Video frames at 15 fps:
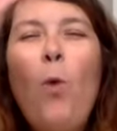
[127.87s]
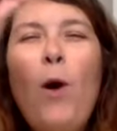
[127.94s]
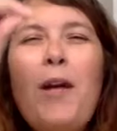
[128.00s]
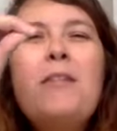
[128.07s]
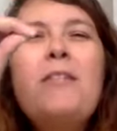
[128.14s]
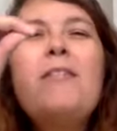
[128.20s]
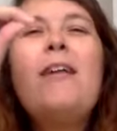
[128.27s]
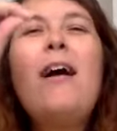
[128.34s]
what
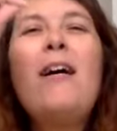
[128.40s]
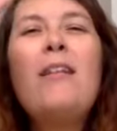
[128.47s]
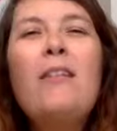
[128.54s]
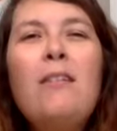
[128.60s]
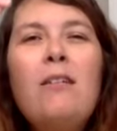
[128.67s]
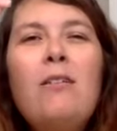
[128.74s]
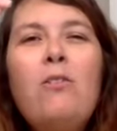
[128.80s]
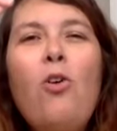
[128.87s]
is that
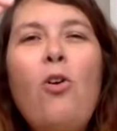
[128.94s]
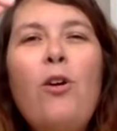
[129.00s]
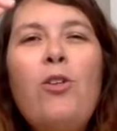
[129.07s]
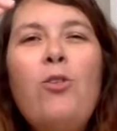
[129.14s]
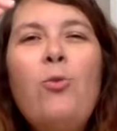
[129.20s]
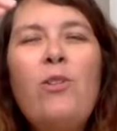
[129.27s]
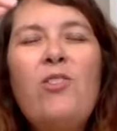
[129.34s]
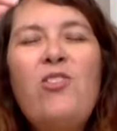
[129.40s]

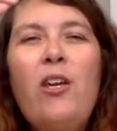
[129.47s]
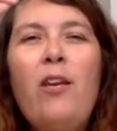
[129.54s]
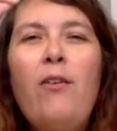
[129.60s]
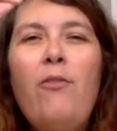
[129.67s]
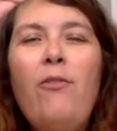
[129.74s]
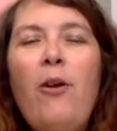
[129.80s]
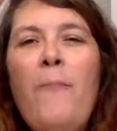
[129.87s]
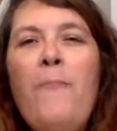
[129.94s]
going to achieve?